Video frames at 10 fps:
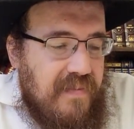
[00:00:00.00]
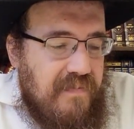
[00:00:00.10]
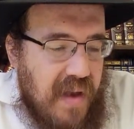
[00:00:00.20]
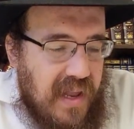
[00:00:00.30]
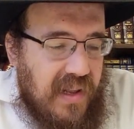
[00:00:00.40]

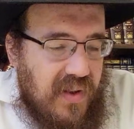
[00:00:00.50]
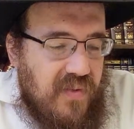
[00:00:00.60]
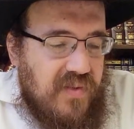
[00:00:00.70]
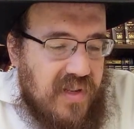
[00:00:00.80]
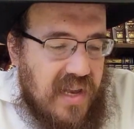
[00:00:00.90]
many
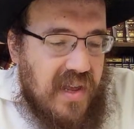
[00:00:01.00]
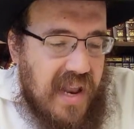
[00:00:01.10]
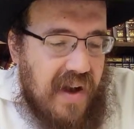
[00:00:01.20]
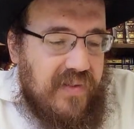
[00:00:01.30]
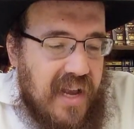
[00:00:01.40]
who say that
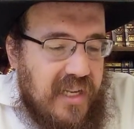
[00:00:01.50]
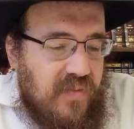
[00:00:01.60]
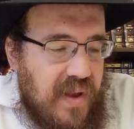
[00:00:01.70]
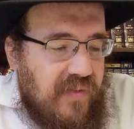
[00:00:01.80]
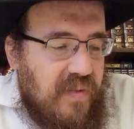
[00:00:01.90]

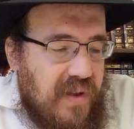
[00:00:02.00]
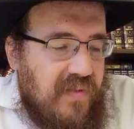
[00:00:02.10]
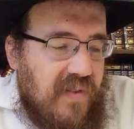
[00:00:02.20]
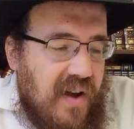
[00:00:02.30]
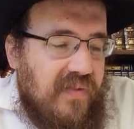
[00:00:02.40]
nowadays we have to be
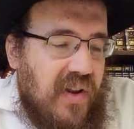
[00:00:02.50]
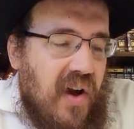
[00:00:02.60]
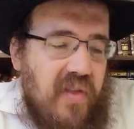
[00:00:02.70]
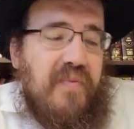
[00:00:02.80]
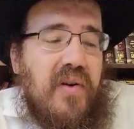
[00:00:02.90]
involved in
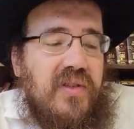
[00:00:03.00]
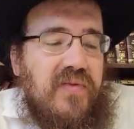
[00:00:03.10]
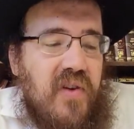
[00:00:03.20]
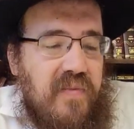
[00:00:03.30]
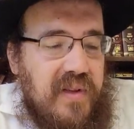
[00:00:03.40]
other parts
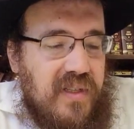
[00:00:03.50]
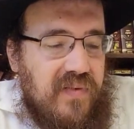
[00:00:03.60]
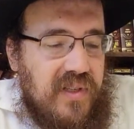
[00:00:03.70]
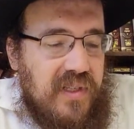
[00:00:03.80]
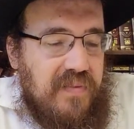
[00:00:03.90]
of Torah
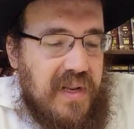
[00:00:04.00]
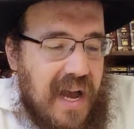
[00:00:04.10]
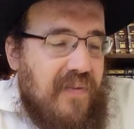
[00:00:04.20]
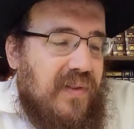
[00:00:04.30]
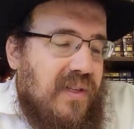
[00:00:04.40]
mitzvahs, but
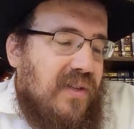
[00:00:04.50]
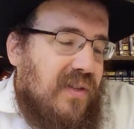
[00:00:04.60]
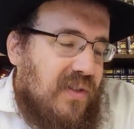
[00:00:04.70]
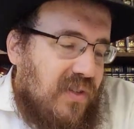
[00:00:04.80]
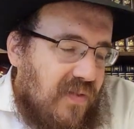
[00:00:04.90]
now with
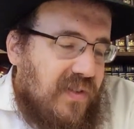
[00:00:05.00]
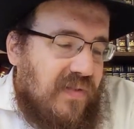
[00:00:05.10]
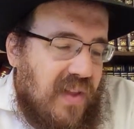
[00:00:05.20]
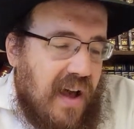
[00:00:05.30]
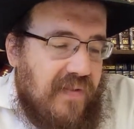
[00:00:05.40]
the service
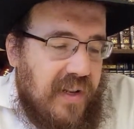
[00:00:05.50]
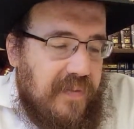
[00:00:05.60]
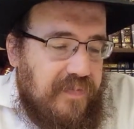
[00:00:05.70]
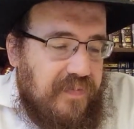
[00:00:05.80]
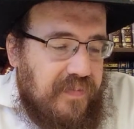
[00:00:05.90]
of davening,
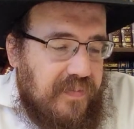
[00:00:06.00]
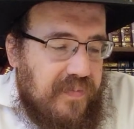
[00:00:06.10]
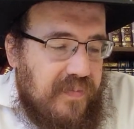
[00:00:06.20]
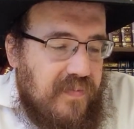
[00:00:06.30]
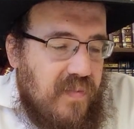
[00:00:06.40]

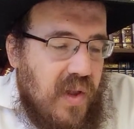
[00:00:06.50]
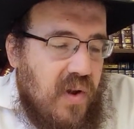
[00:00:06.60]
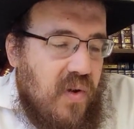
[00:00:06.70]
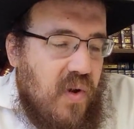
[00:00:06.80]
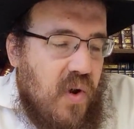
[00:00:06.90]

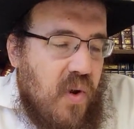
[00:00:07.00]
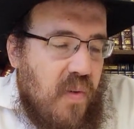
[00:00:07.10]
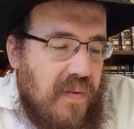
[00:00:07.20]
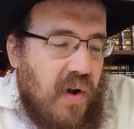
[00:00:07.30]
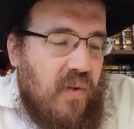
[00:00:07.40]

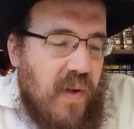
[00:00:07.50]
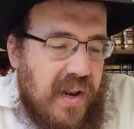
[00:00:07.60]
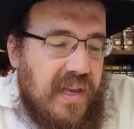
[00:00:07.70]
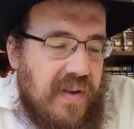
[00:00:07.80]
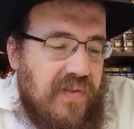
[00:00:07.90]
we were
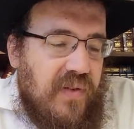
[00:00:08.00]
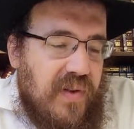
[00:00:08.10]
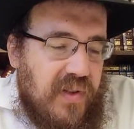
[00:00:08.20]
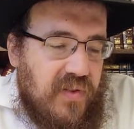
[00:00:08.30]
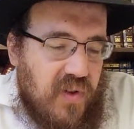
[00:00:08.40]
already given the
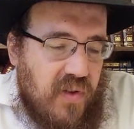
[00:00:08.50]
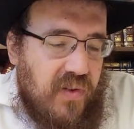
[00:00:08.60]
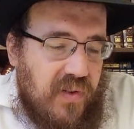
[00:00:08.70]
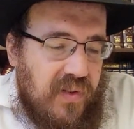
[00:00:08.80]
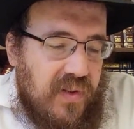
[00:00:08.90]
written
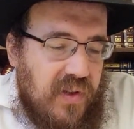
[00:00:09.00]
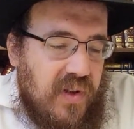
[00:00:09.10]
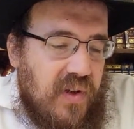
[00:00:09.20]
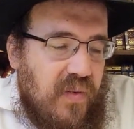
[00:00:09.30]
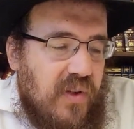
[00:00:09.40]
Torah,
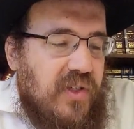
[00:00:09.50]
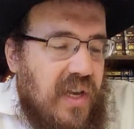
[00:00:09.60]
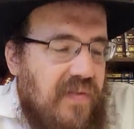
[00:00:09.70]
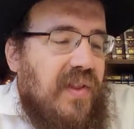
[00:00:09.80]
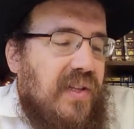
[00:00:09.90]
which
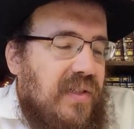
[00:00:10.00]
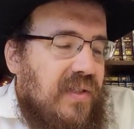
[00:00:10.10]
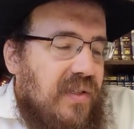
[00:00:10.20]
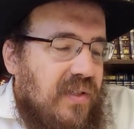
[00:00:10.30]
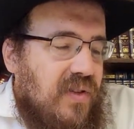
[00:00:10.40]
even the
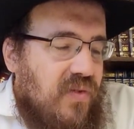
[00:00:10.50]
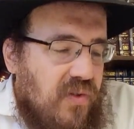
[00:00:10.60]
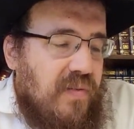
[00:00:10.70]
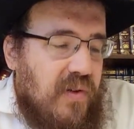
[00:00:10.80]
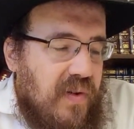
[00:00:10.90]

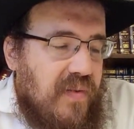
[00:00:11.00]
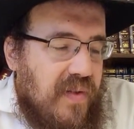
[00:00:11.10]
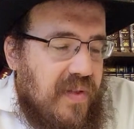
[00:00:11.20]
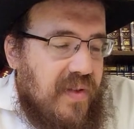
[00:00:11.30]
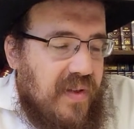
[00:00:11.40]
Tzaddukim agree
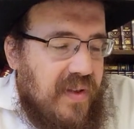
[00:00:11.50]
with.